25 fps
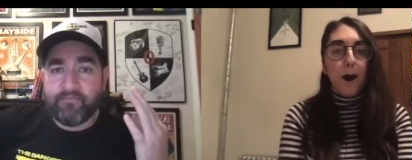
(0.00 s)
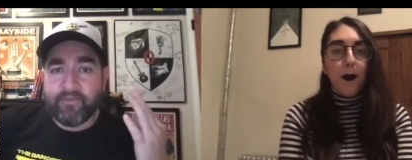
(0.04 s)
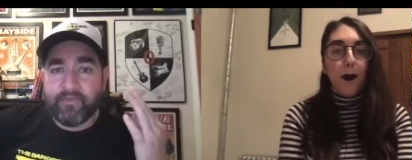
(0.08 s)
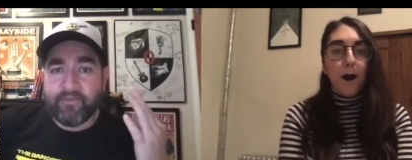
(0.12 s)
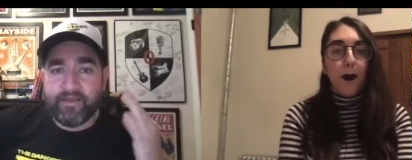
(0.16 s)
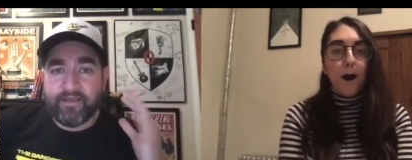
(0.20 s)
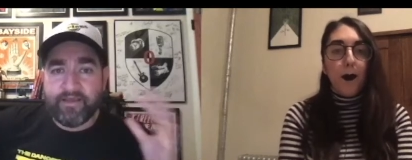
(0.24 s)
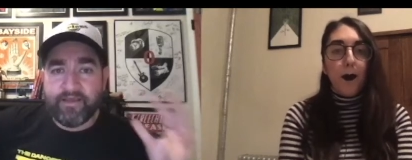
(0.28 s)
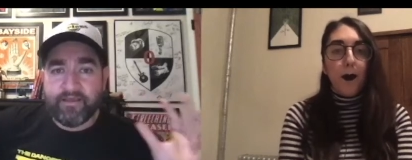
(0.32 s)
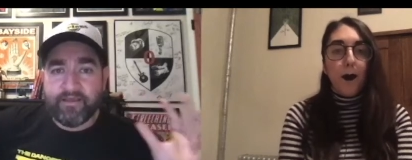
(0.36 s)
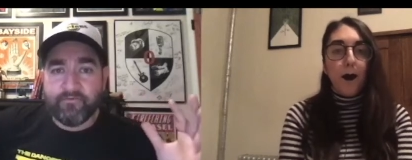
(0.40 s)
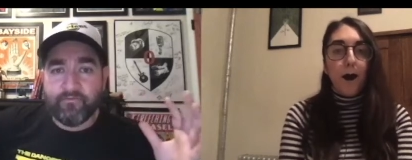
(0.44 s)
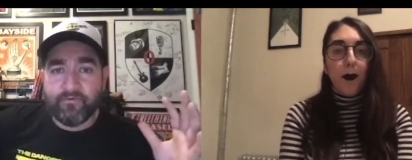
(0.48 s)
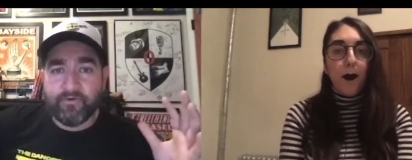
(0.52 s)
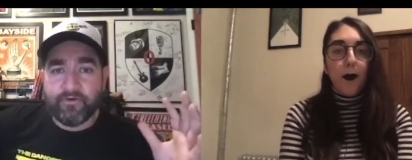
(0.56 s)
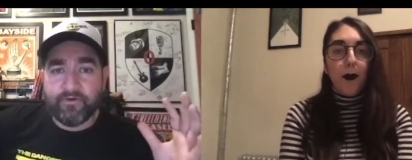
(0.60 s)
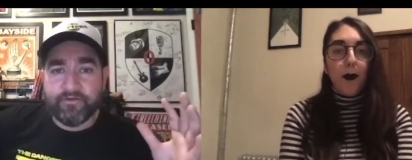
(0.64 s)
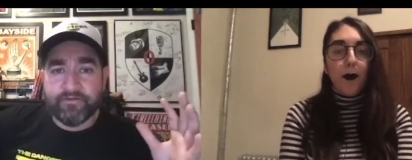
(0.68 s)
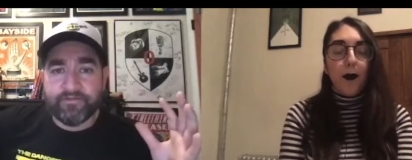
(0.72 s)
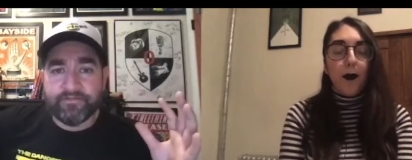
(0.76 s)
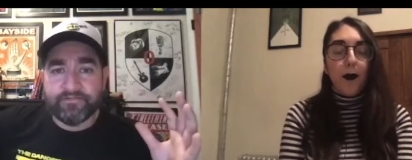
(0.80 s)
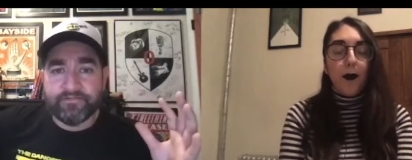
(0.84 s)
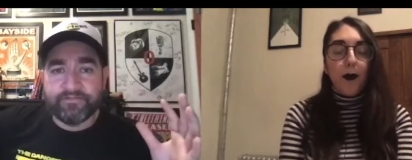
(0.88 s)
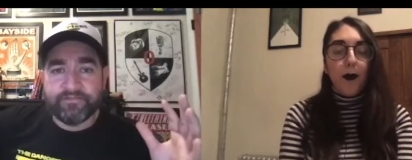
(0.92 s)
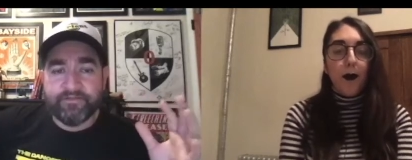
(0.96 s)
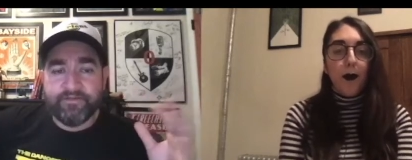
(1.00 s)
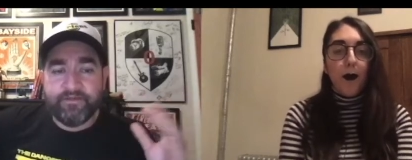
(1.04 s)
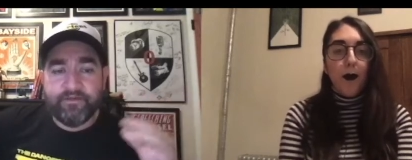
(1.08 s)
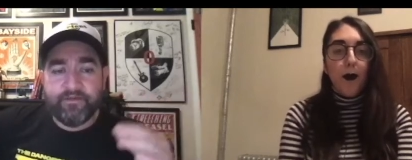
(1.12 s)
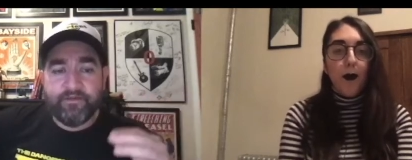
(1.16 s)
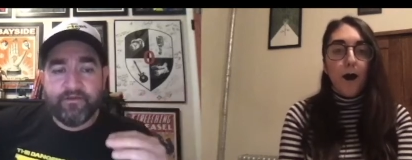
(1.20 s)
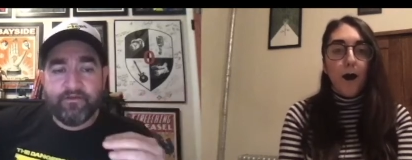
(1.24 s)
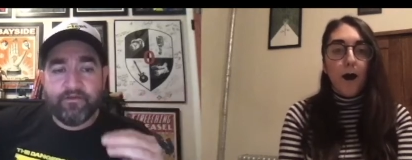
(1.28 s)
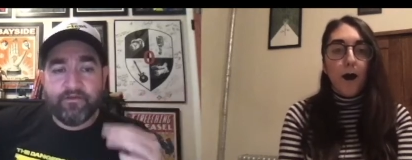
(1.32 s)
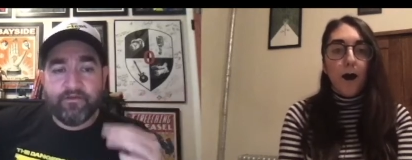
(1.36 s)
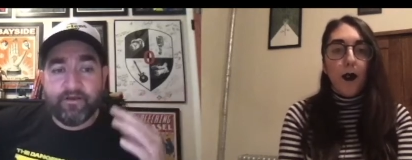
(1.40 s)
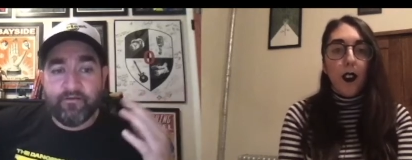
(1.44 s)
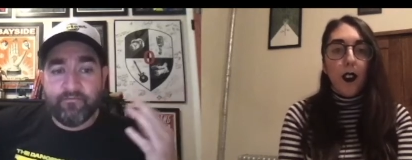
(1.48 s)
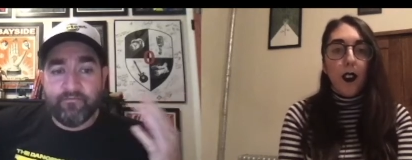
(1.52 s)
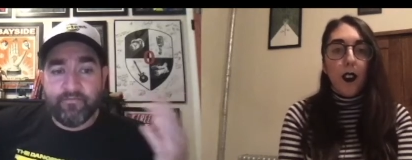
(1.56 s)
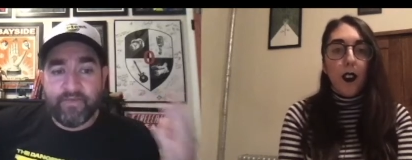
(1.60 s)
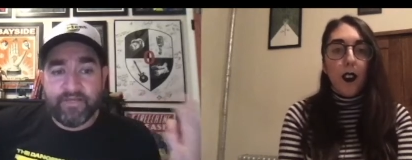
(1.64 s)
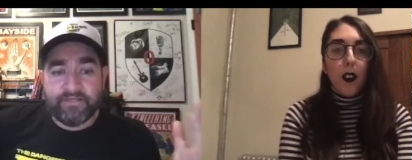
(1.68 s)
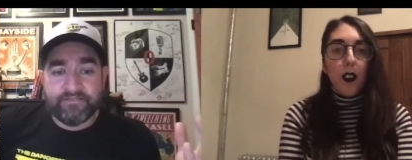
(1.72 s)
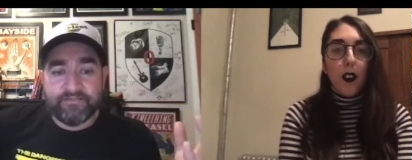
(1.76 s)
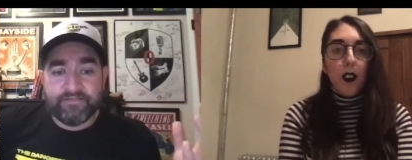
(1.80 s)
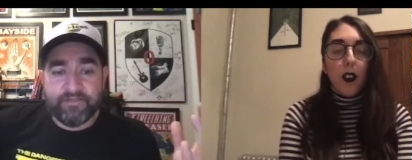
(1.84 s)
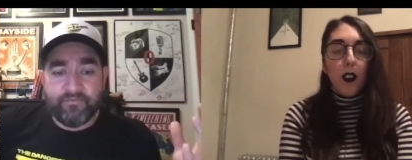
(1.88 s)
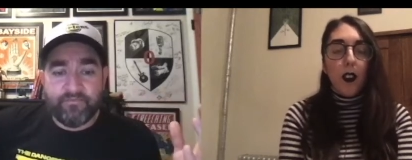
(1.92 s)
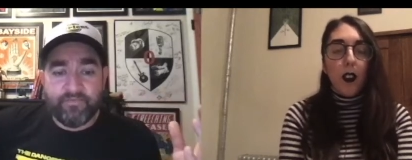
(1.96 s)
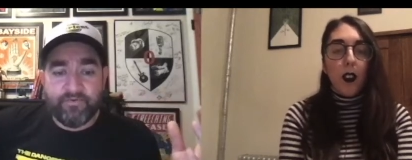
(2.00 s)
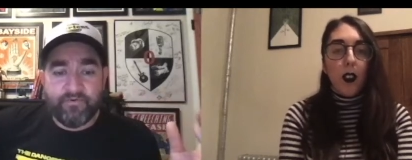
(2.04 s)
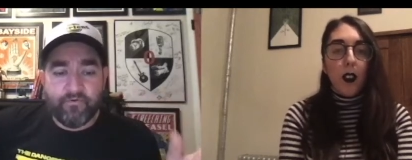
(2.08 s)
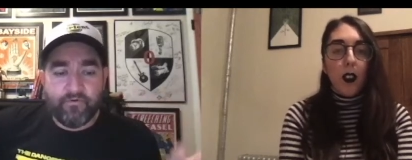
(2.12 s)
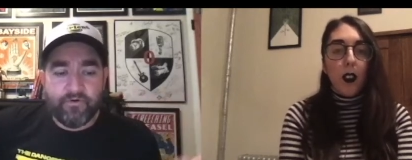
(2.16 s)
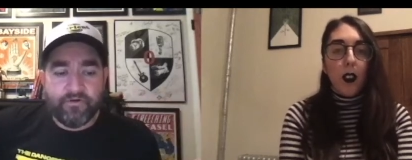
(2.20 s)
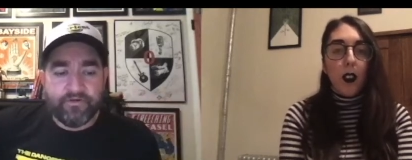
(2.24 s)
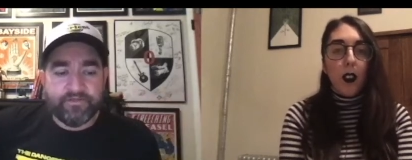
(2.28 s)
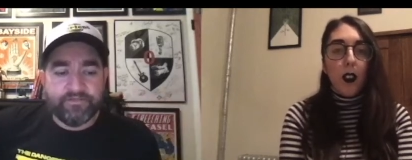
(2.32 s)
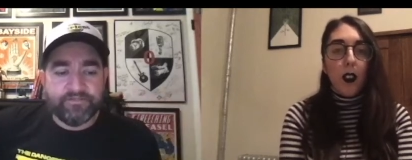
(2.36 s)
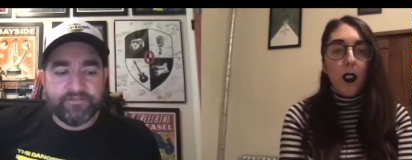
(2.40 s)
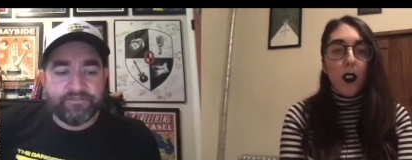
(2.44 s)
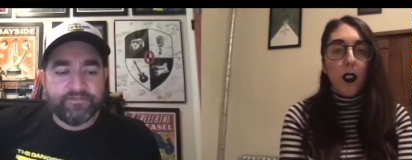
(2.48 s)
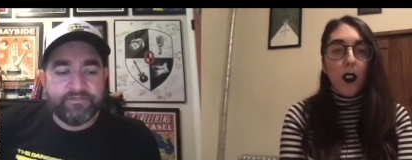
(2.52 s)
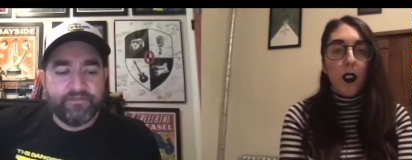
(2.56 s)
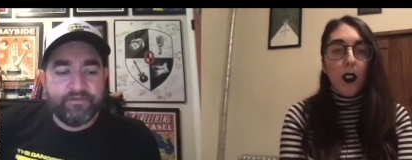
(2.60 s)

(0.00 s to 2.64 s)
Speaker 1: head was or how messed up it was.